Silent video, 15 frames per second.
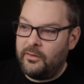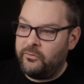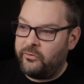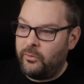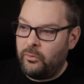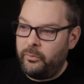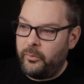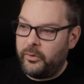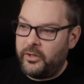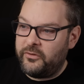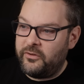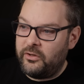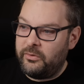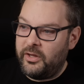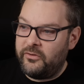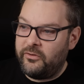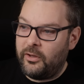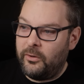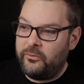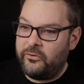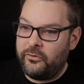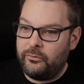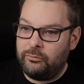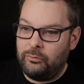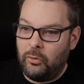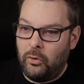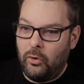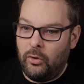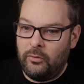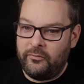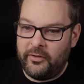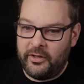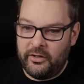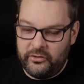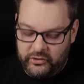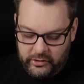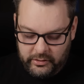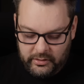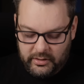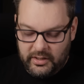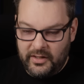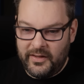so all we want to do is go to the raw version